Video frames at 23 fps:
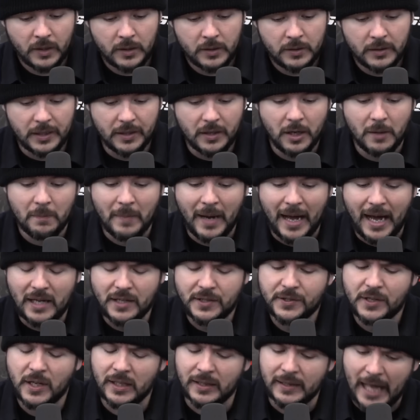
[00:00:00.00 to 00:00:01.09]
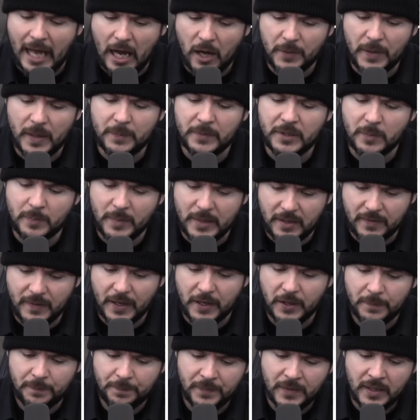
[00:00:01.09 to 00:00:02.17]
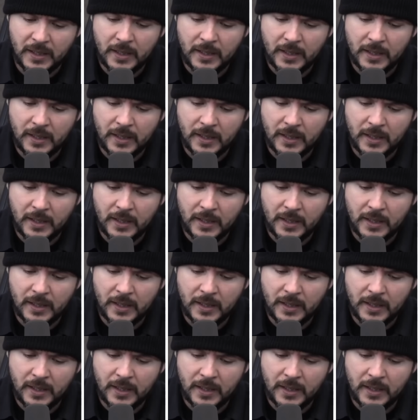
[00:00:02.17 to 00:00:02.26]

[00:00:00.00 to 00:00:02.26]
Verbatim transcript: Did Hamas allow them to be there?